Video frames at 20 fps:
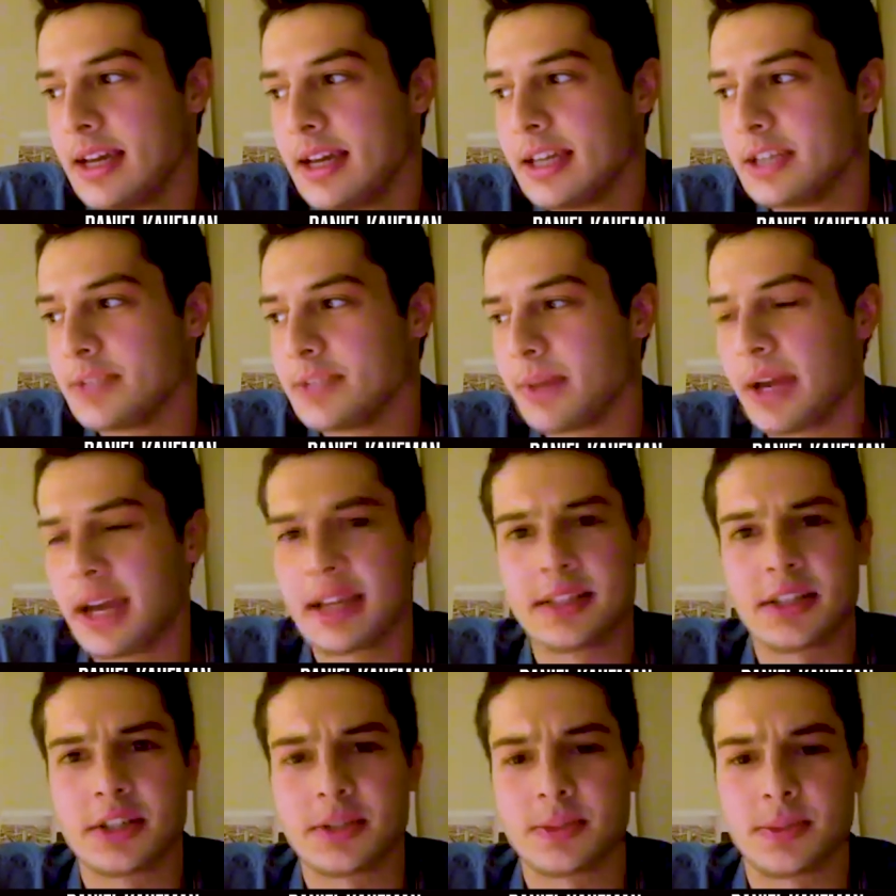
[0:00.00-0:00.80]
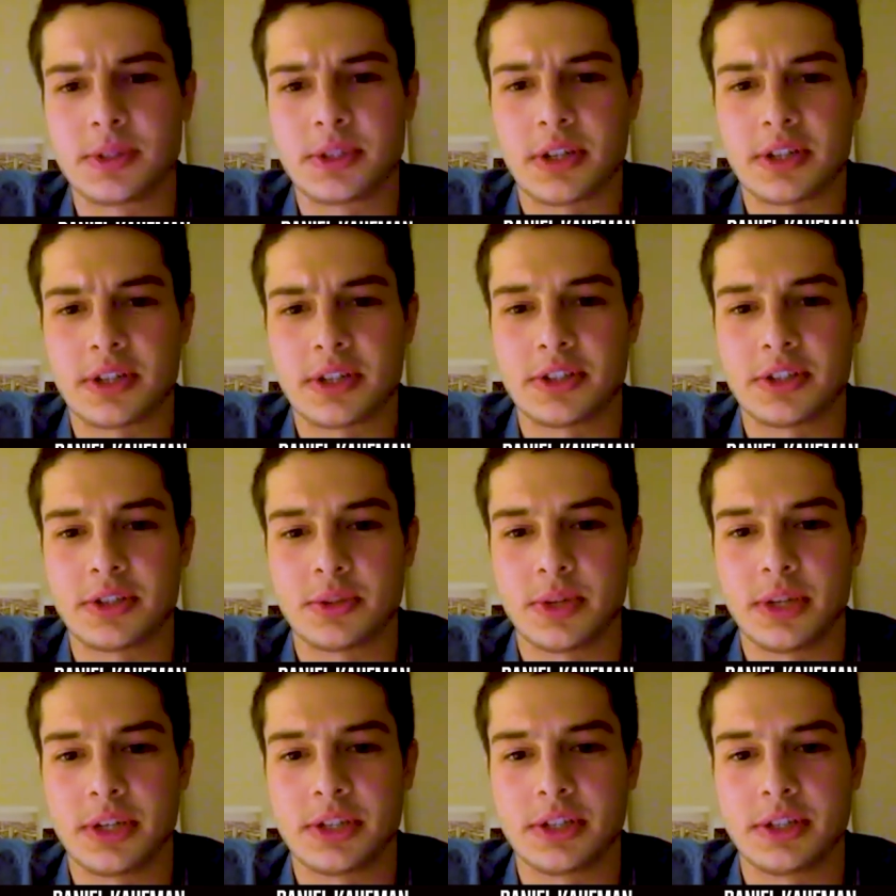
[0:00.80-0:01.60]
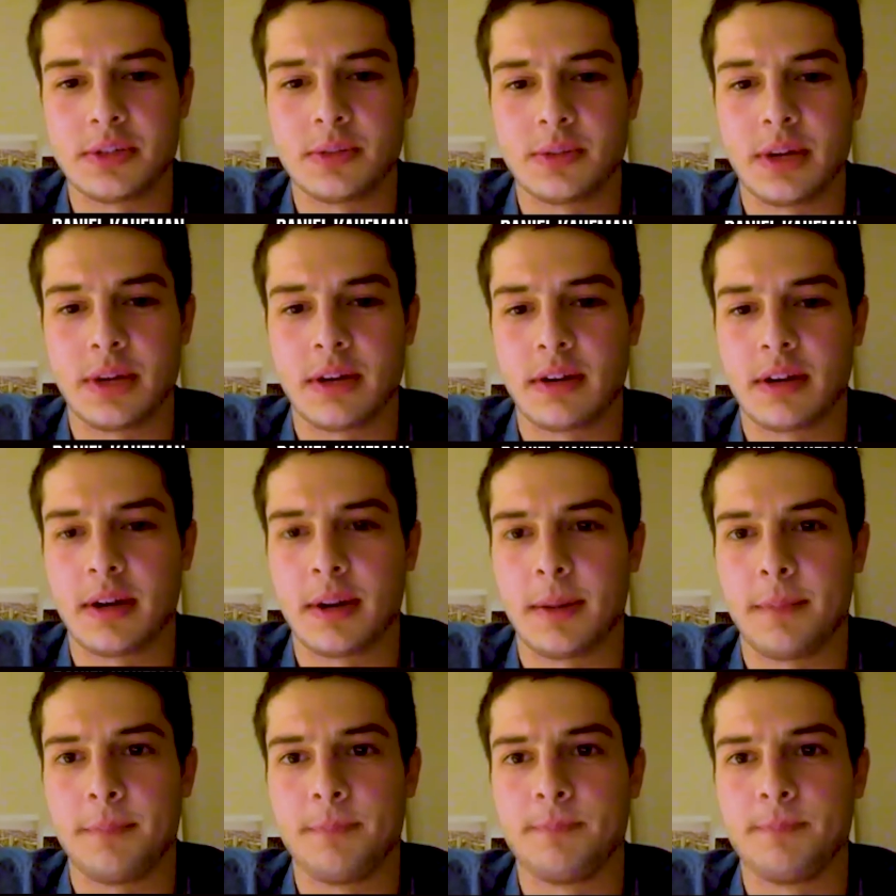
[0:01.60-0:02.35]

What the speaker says: he's playing in such a bizarre situation where